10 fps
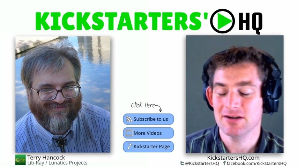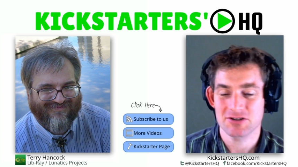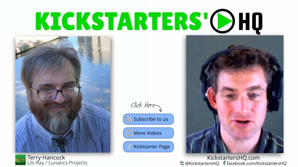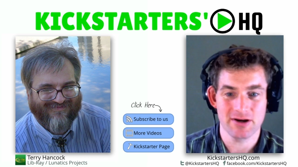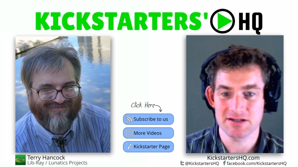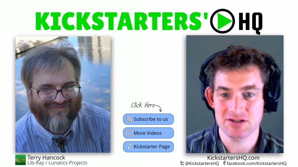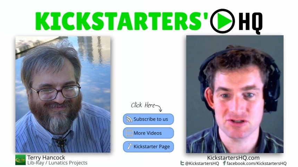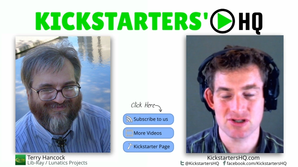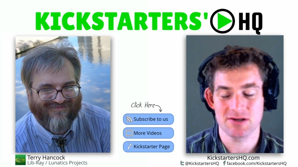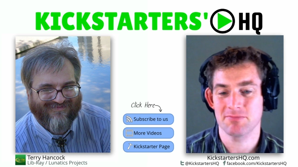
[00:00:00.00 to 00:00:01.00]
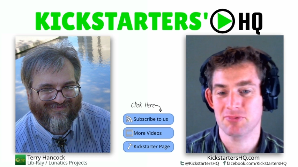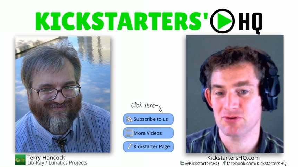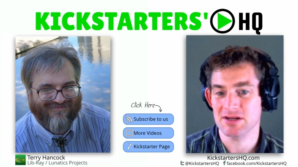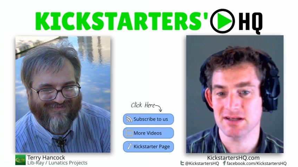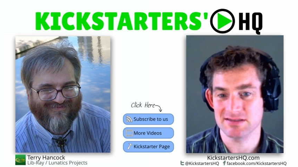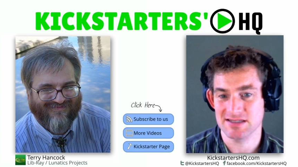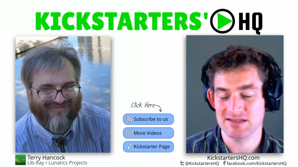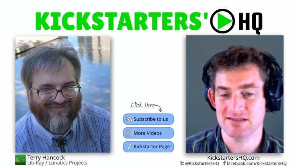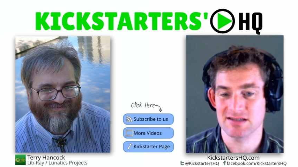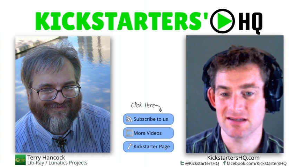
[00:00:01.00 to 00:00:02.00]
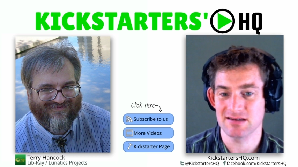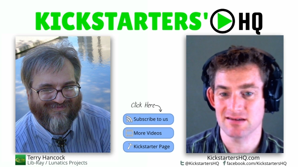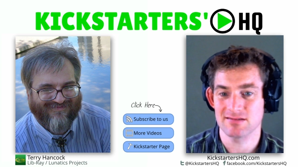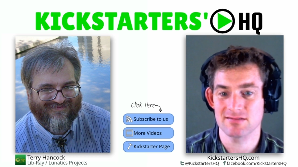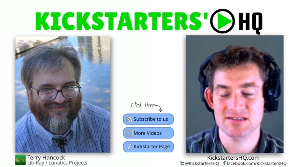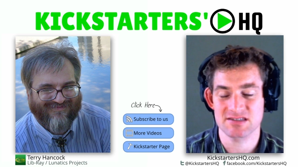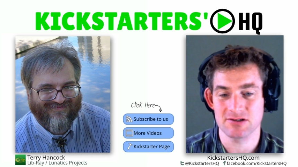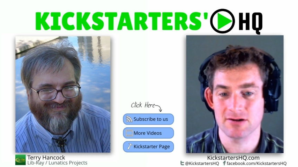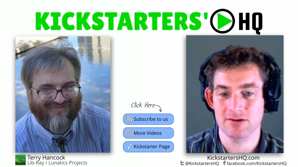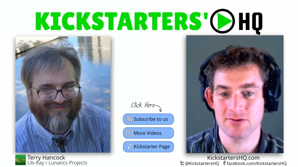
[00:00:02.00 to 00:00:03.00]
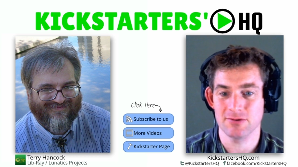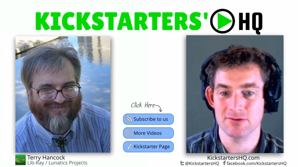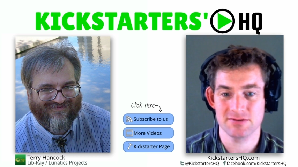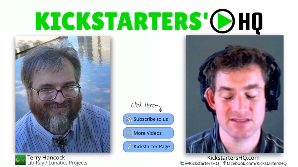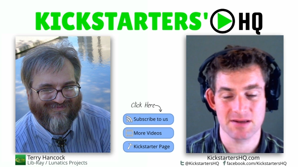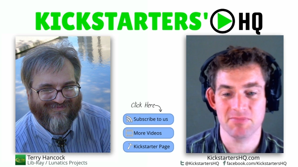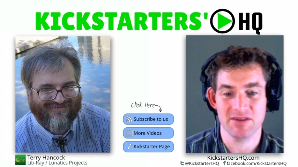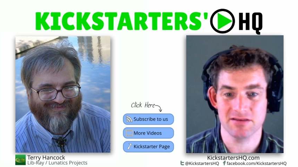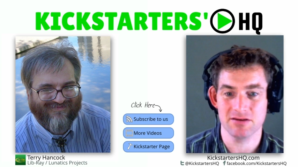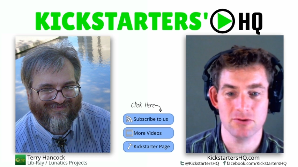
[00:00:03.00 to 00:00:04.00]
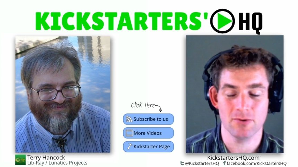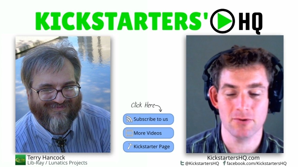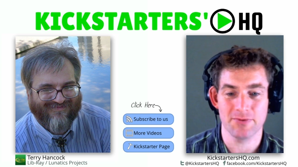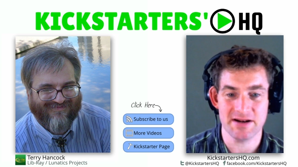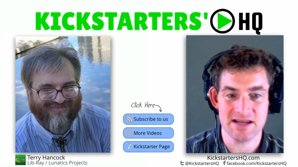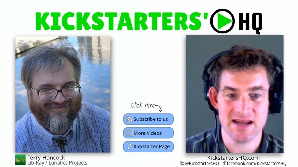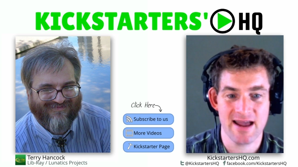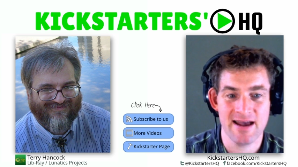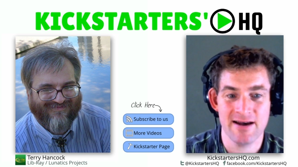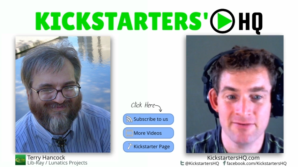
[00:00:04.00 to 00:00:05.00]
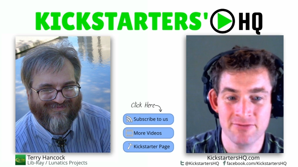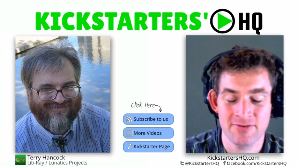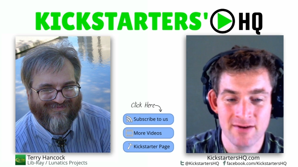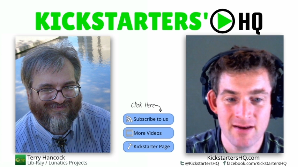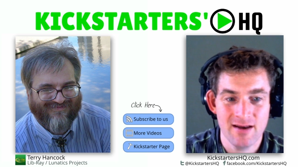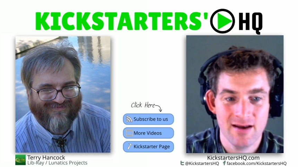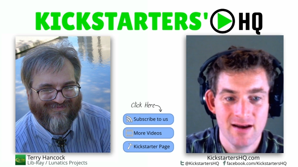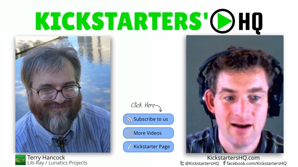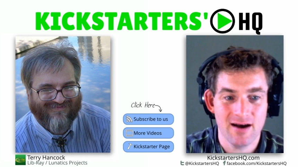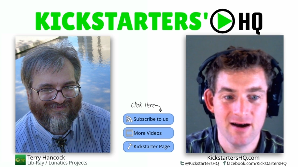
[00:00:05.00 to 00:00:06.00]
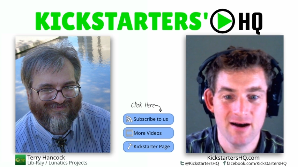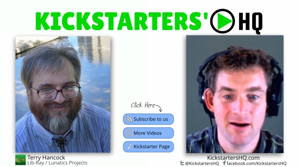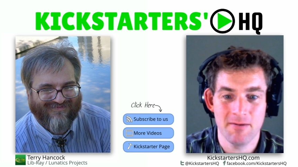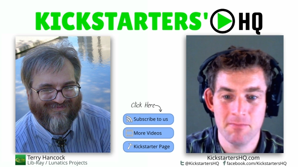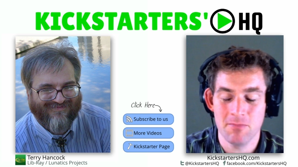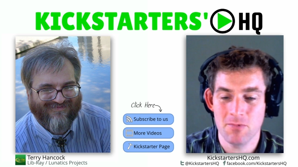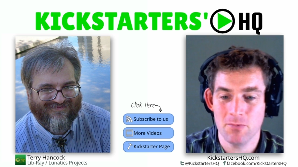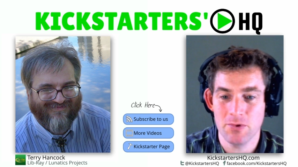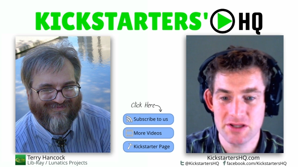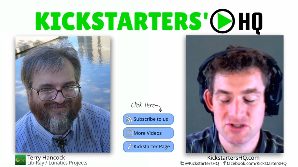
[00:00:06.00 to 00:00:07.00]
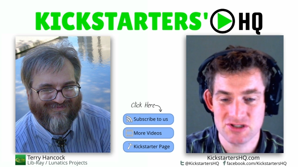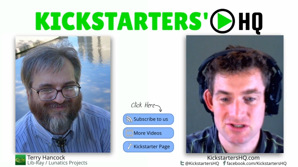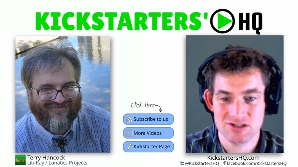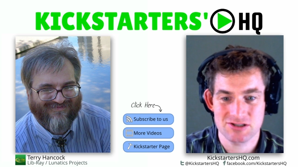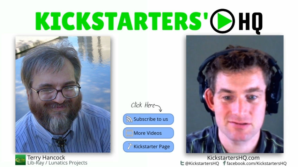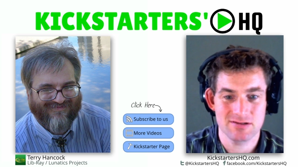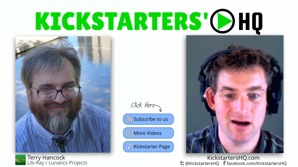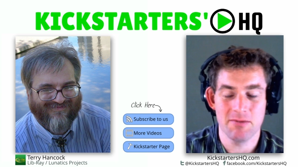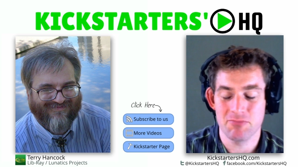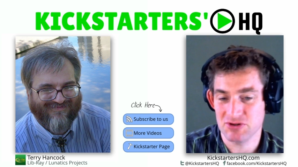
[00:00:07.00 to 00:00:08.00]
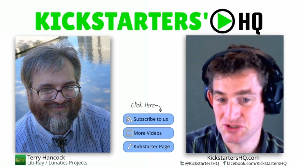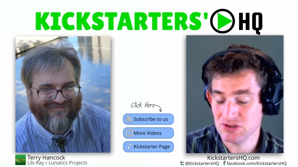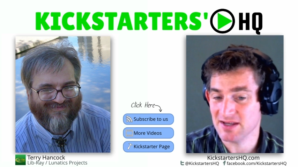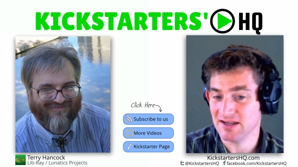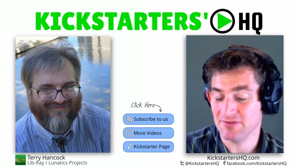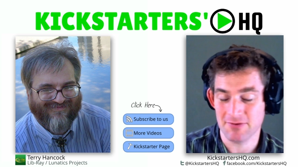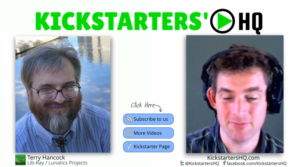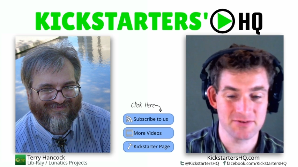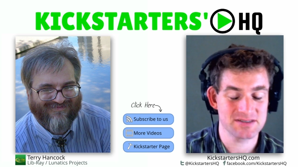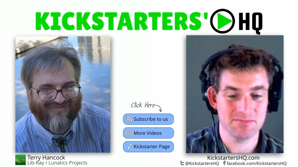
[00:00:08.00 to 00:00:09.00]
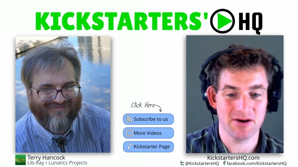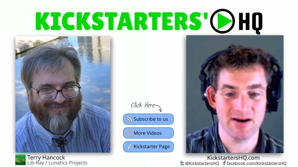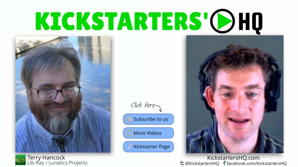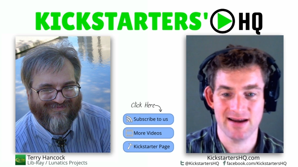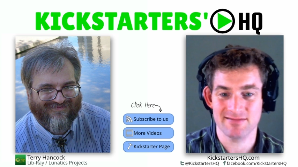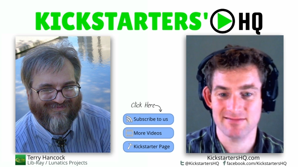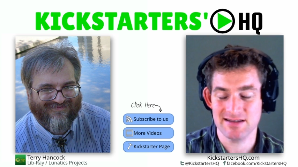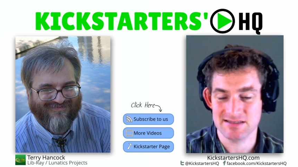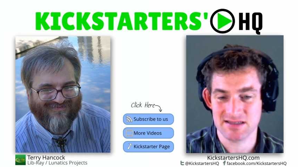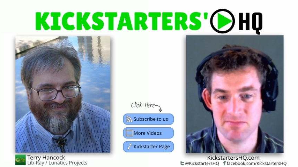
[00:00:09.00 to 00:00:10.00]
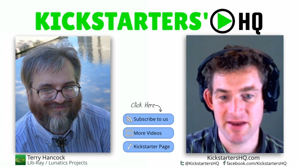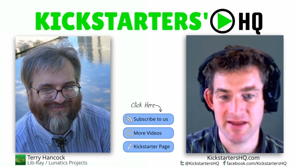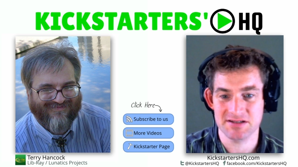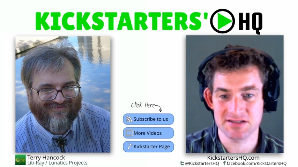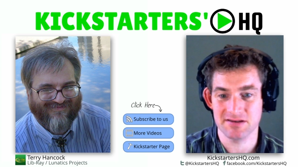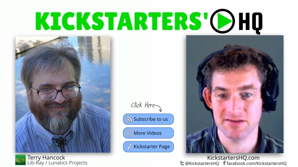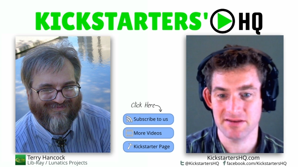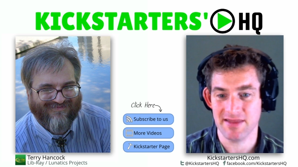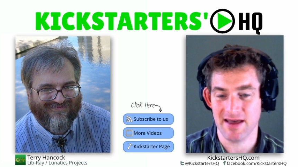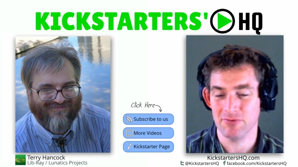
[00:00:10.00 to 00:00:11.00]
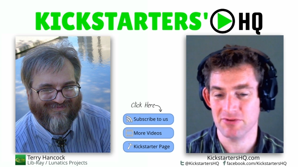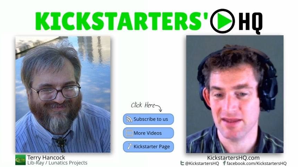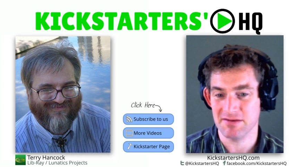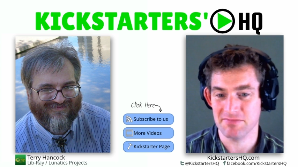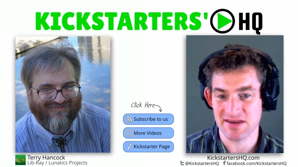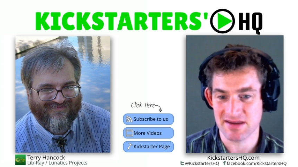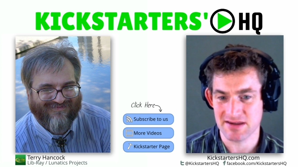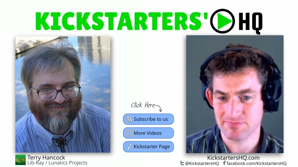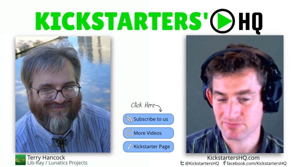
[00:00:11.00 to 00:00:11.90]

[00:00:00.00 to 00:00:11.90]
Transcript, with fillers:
Speaker 1: trying to ship pre-existing stock or something that you already have, um, which I'm presuming if he wants to buy out his competitor, that that would then be